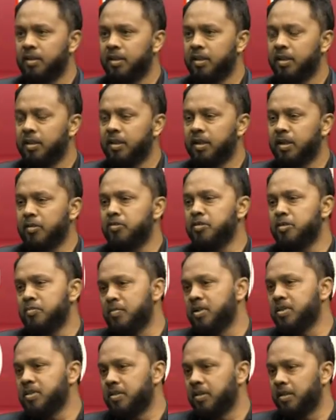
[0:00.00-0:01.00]
Can you
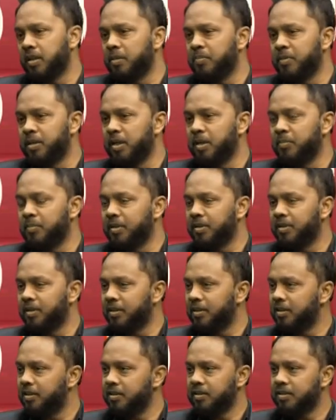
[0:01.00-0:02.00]
imagine? I mean, I mean,
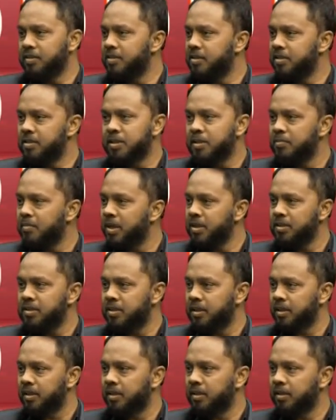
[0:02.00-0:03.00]
it's, it's
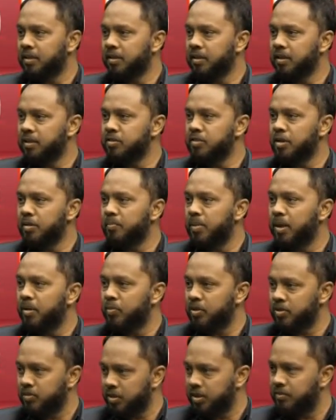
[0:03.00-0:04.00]
amazing. It's and not about
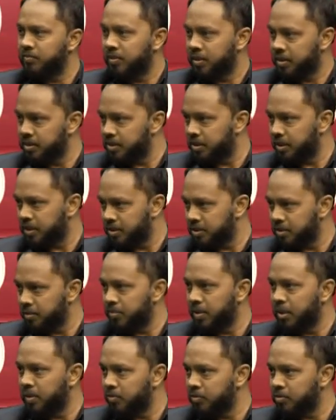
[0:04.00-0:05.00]
what you're giving, isn't it? It's
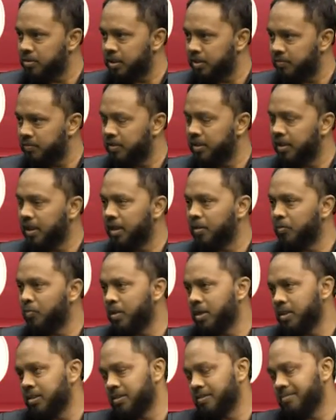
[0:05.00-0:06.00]
about who's giving and
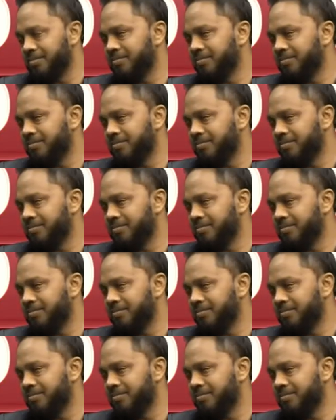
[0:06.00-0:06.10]
what it. is.